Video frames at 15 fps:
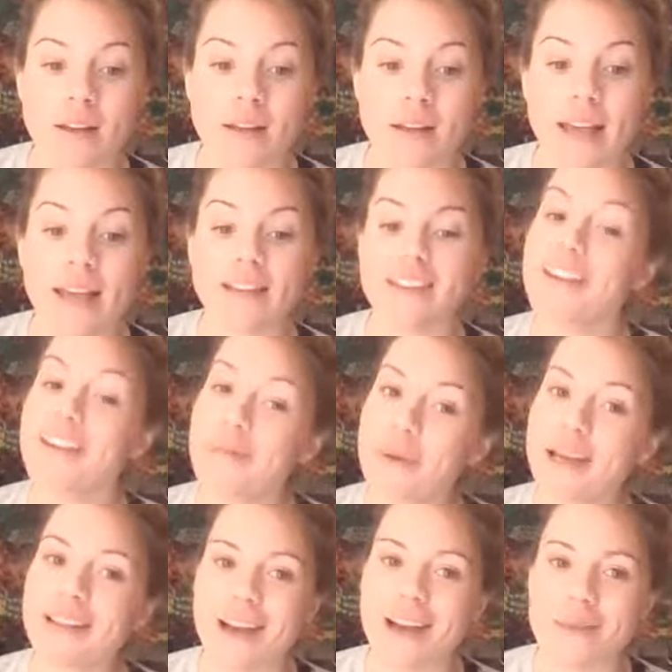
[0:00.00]
If we
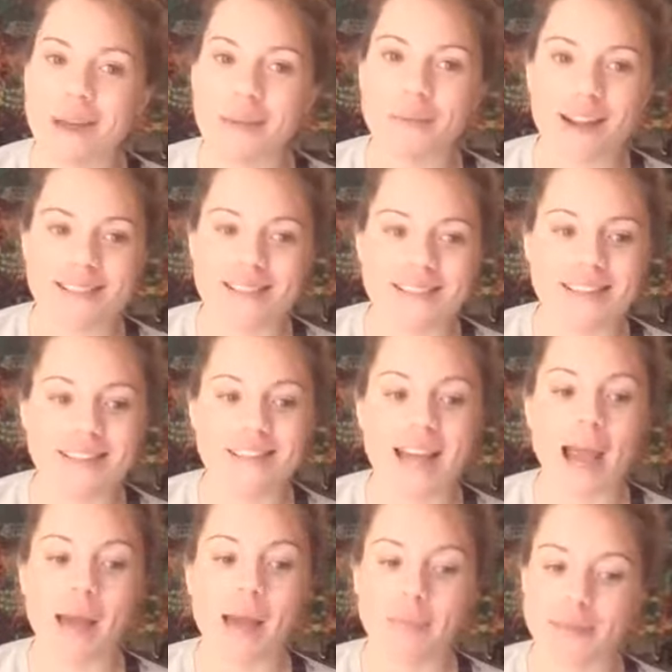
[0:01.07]
allow that process to
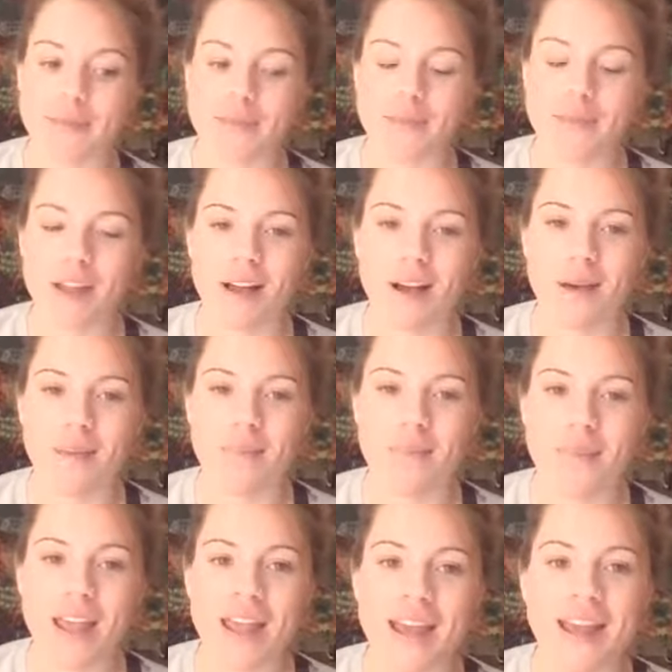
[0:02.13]
happen. And
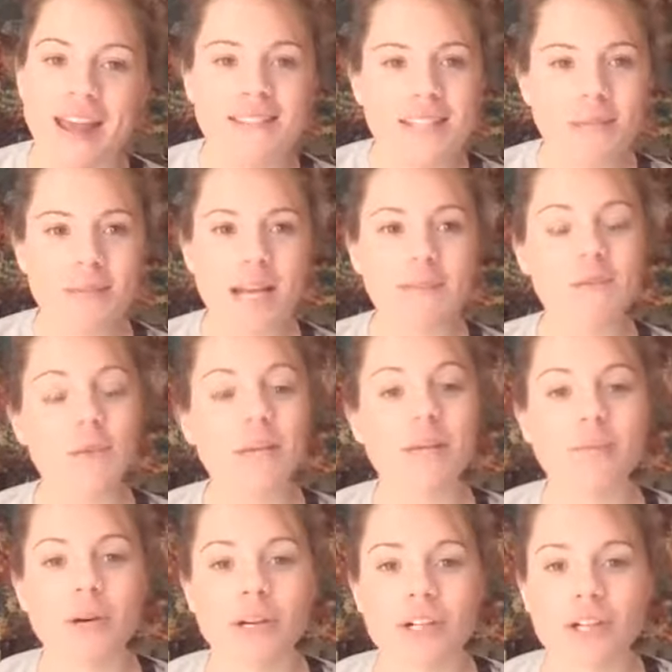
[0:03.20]
sometimes we can
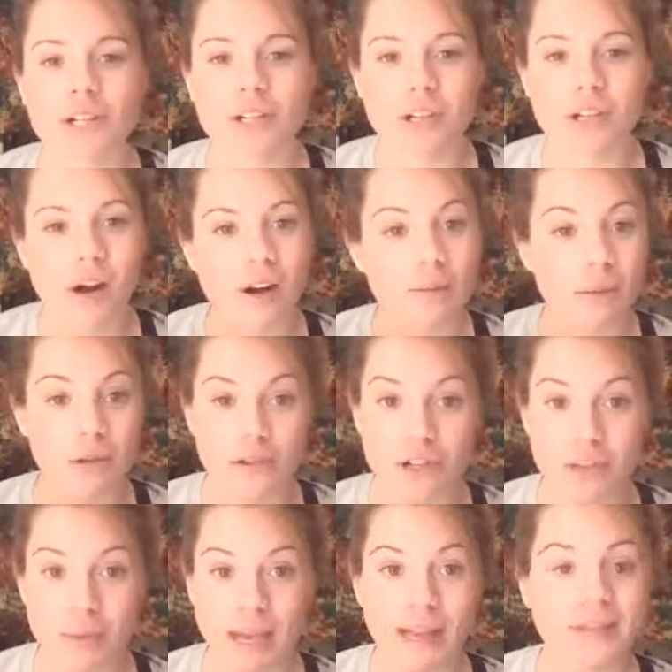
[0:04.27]
push our
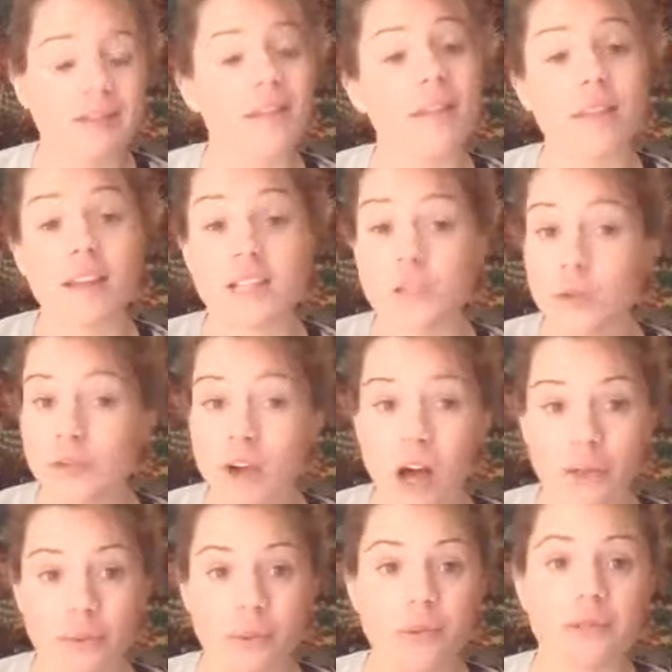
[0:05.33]
emotional pain and the things we've gone
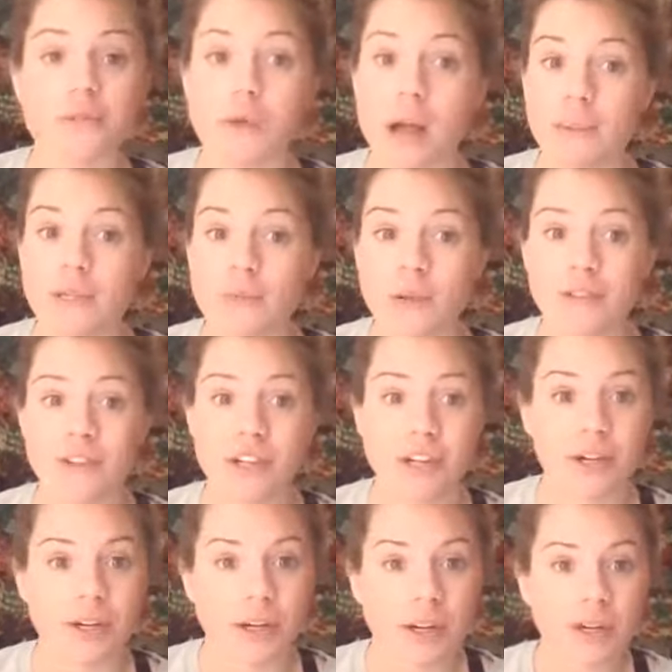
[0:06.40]
through and the traumas we've
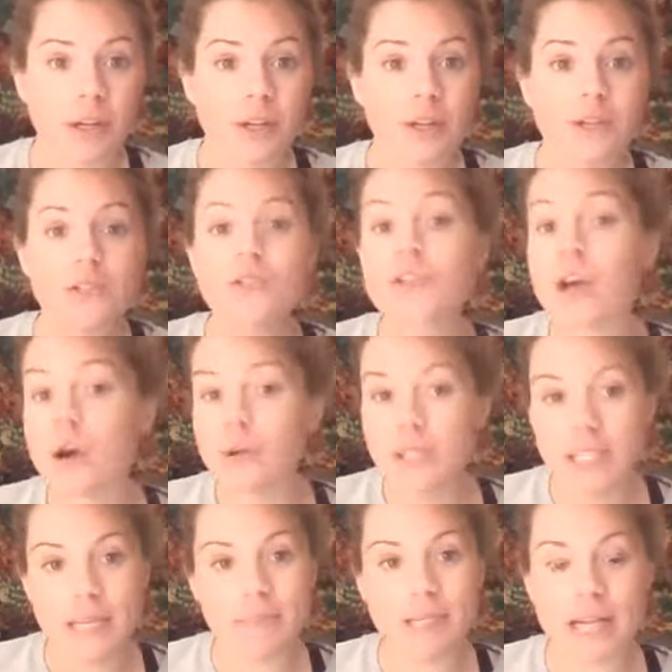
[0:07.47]
endured so
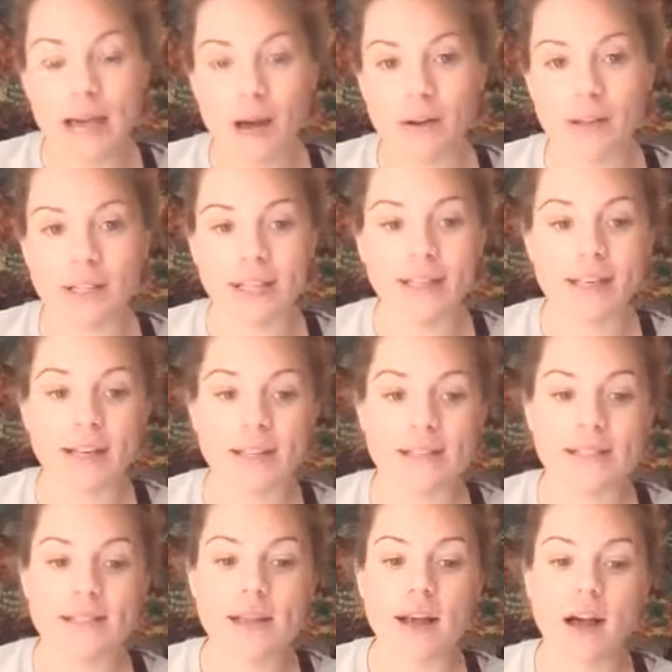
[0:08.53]
deep down in
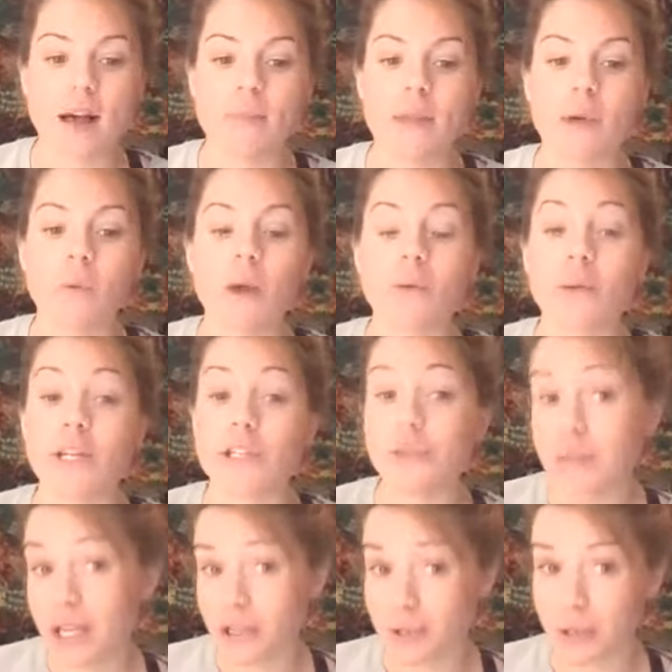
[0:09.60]
us that when we do
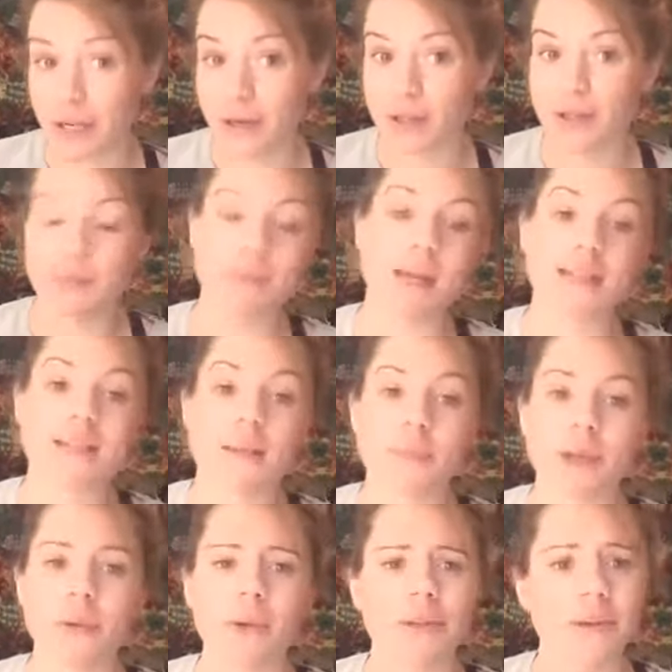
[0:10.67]
get triggered by
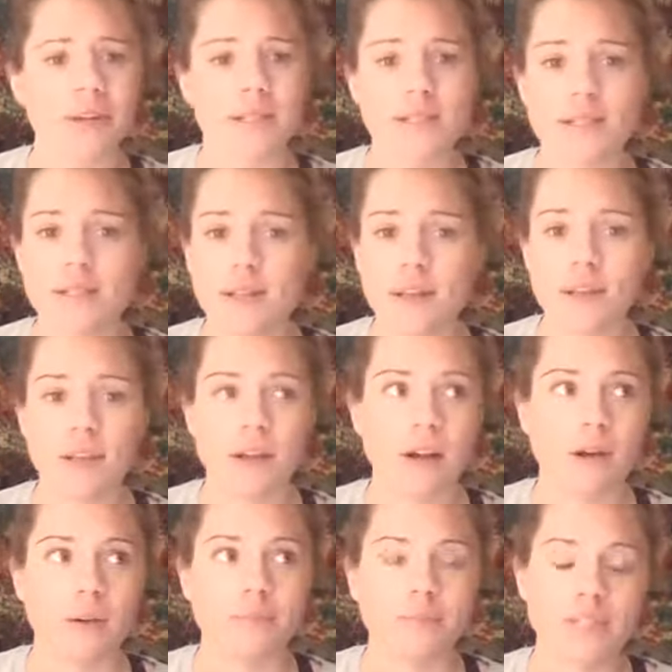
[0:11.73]
something, whether it's,
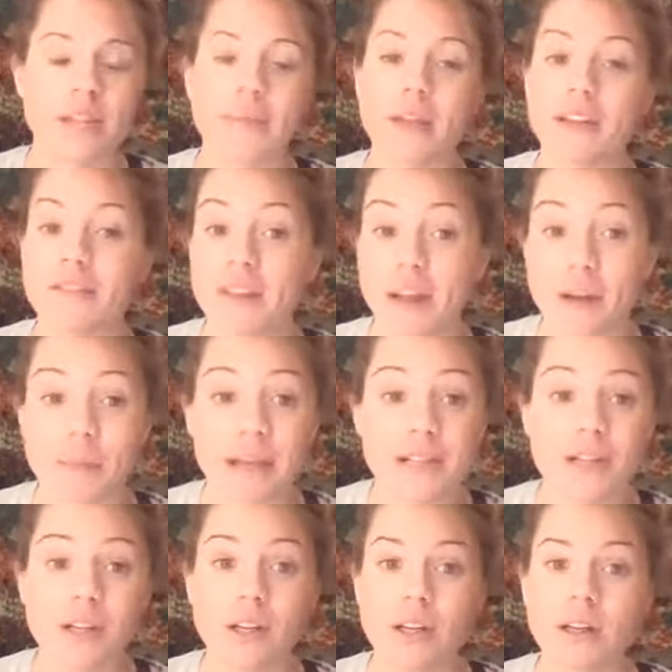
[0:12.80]
something
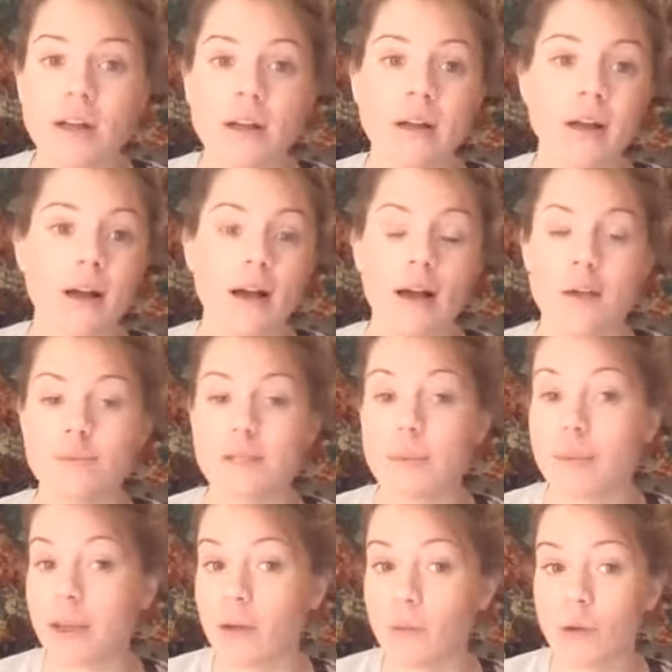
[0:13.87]
environmental,
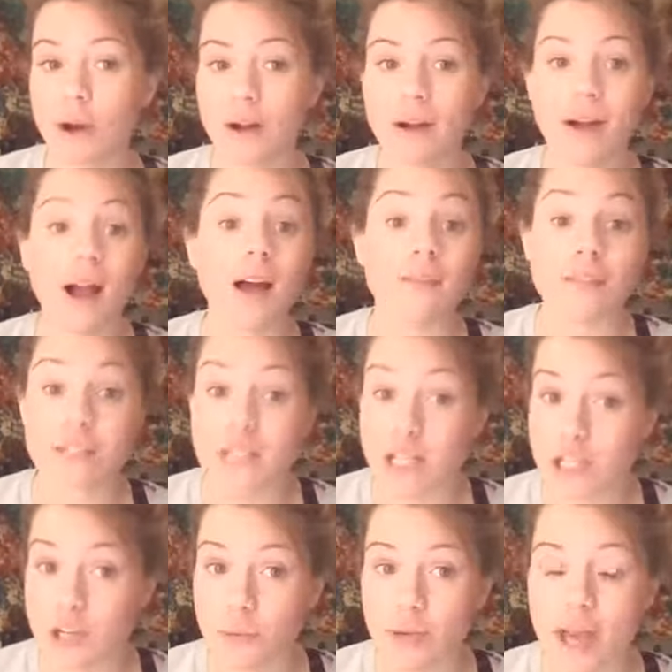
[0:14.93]
something at work, a
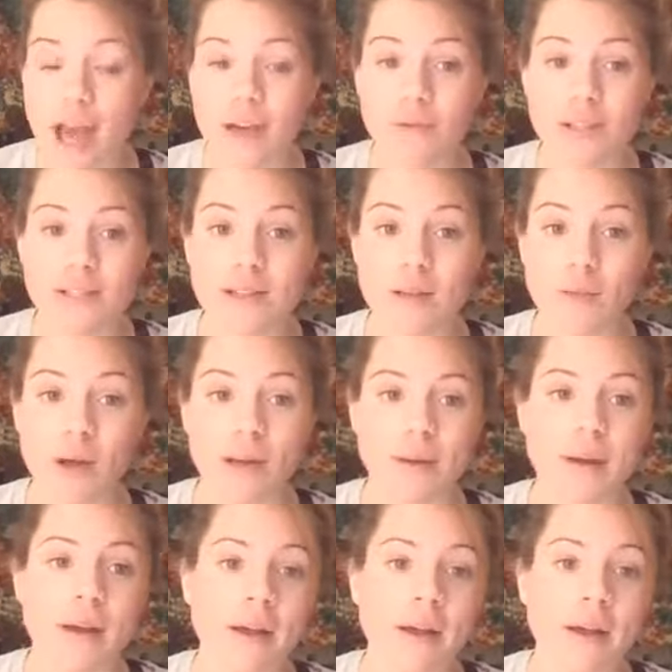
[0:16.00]
conversation we have with someone,